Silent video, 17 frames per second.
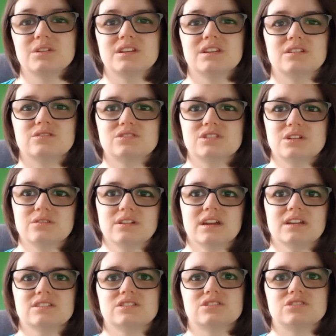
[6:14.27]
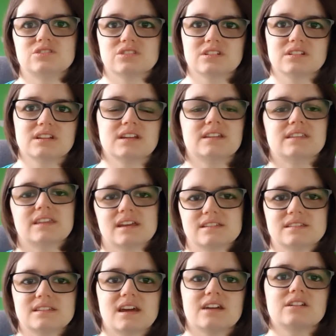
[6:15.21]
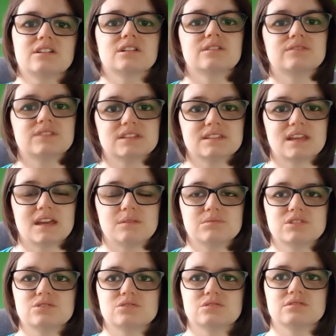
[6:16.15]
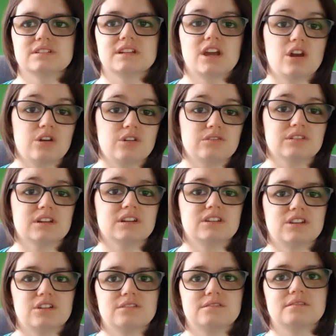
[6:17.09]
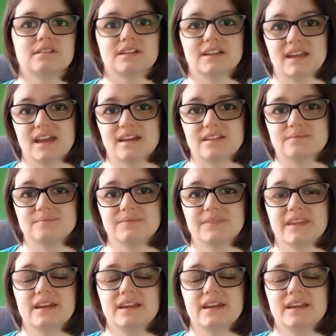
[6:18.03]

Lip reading: Don't get stuck in that cycle of the same story over and over again.